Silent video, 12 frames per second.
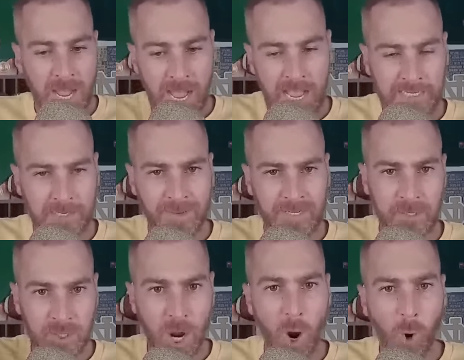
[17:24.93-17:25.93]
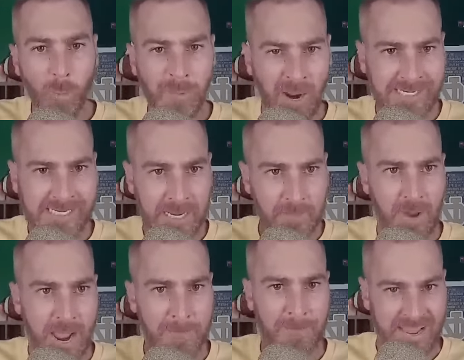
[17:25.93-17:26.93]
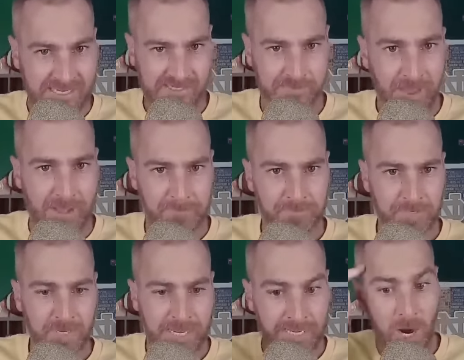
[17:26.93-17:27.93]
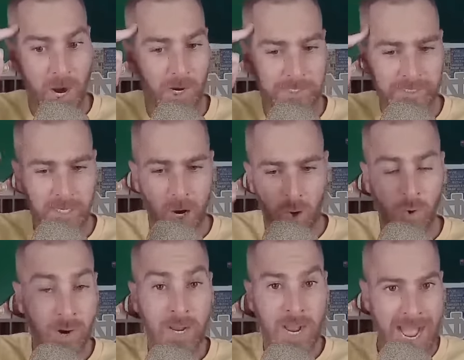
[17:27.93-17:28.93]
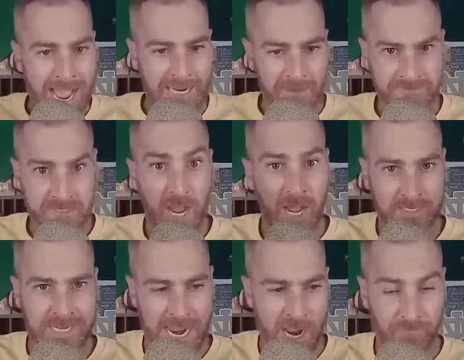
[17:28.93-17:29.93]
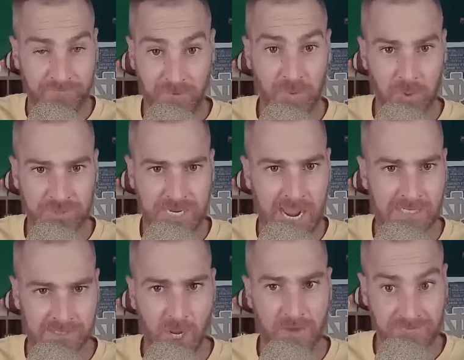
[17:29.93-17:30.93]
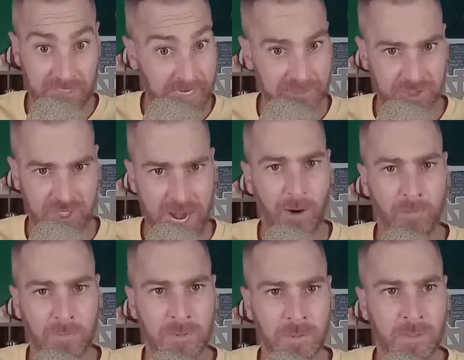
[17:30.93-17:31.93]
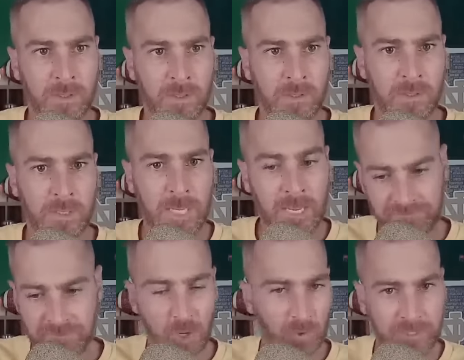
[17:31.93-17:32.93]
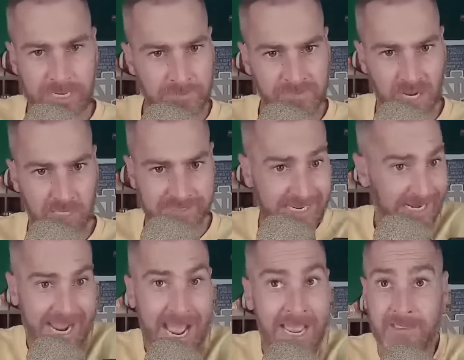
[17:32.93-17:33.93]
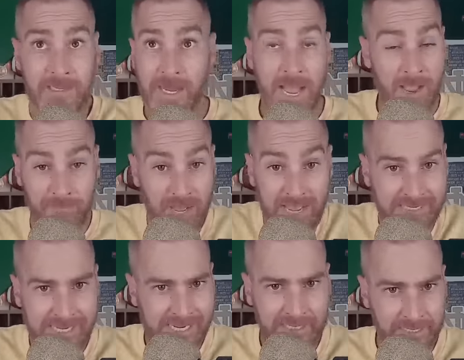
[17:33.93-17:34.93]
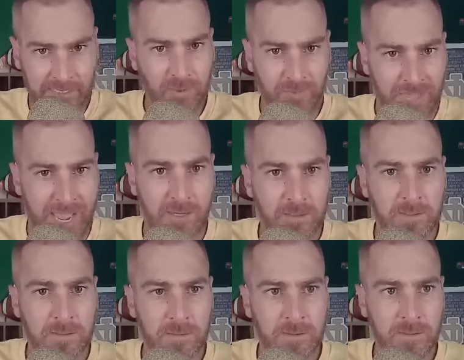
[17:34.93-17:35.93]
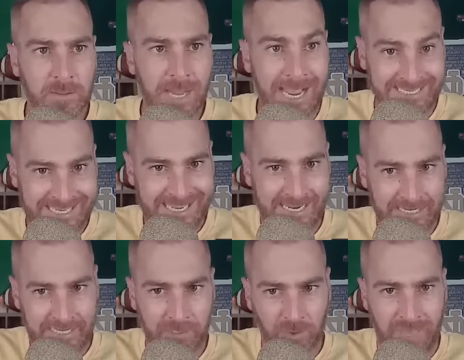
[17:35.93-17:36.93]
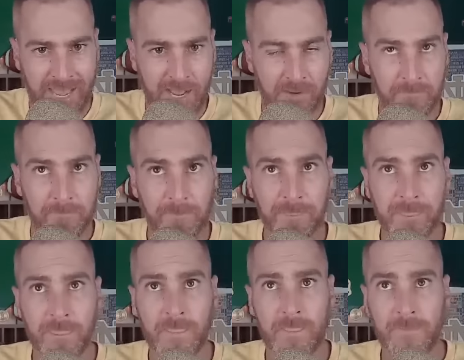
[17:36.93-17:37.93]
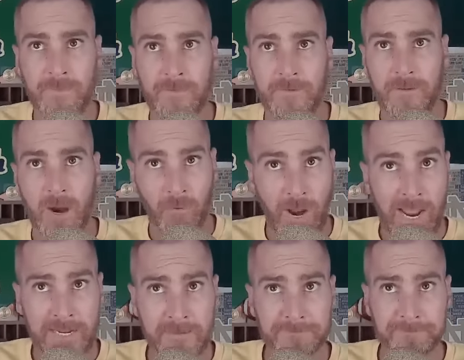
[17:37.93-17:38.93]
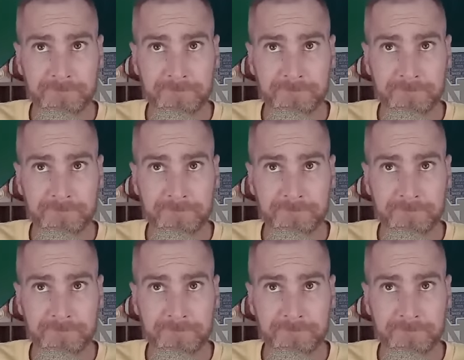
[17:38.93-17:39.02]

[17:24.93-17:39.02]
I am a nobody in my basement, and I already know I have to account for those guys off the edge now. If Notre Dame doesn't, I can't handle that. I can't handle that. All right?